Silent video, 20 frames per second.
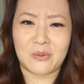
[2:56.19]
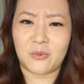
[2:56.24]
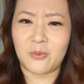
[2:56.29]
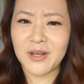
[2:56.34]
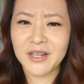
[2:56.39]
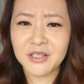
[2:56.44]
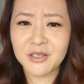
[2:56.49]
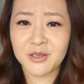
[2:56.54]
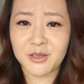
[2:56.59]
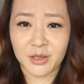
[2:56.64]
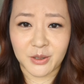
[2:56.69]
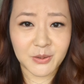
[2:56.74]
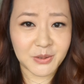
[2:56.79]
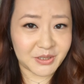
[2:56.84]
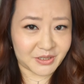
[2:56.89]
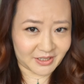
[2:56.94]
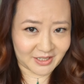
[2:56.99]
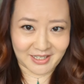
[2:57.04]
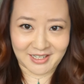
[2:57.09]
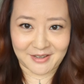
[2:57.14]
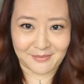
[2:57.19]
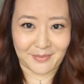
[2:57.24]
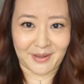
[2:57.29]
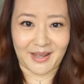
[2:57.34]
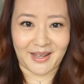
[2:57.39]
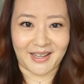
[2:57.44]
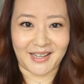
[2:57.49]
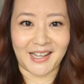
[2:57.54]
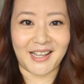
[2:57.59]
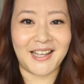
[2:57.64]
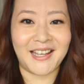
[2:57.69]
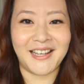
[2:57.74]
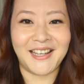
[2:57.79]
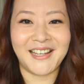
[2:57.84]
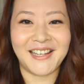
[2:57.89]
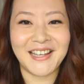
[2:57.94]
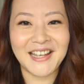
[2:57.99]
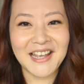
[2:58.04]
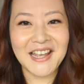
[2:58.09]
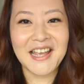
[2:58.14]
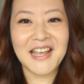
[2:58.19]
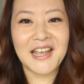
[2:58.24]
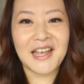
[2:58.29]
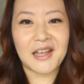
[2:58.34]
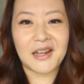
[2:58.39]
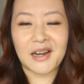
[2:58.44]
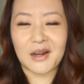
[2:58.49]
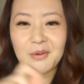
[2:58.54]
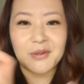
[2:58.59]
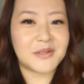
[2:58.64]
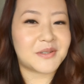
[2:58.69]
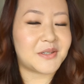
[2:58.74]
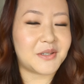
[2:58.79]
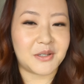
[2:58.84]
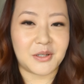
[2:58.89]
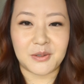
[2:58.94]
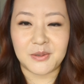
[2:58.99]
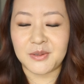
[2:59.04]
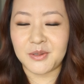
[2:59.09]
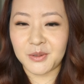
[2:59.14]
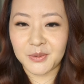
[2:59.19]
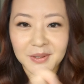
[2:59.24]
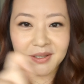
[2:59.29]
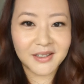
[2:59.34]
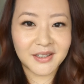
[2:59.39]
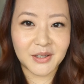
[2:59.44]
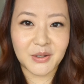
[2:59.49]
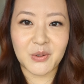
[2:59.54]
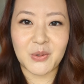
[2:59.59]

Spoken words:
which dosha am I? And I was, doing the